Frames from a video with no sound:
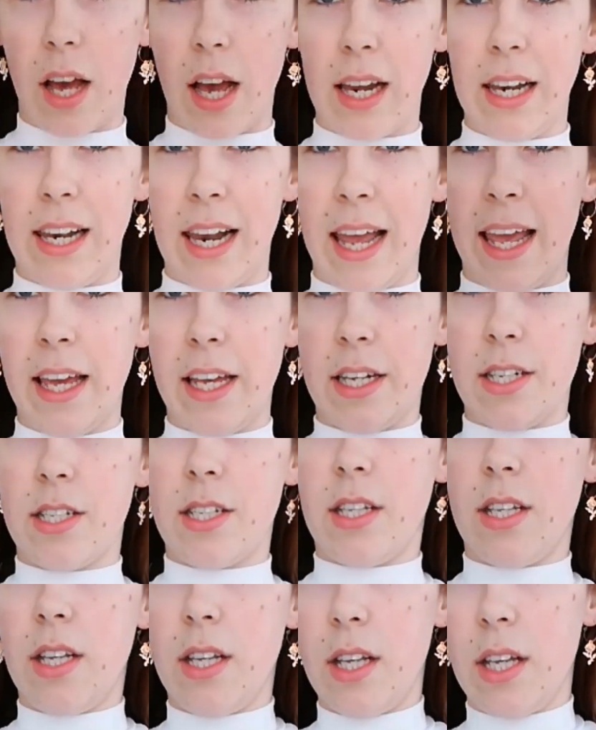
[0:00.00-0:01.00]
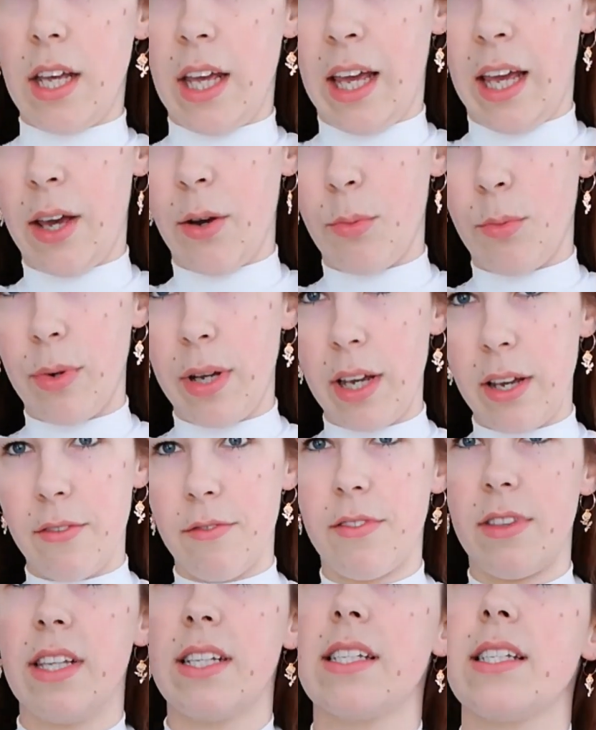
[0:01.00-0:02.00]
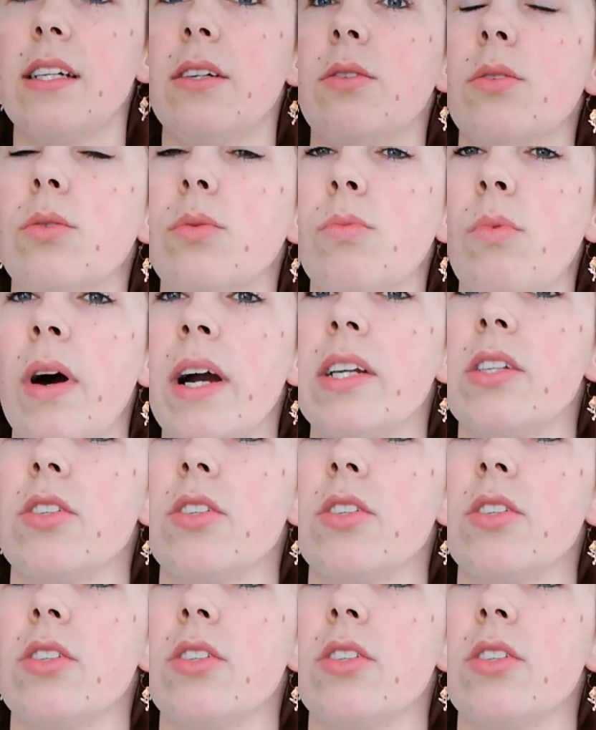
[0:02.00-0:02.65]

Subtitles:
I layered it with this little white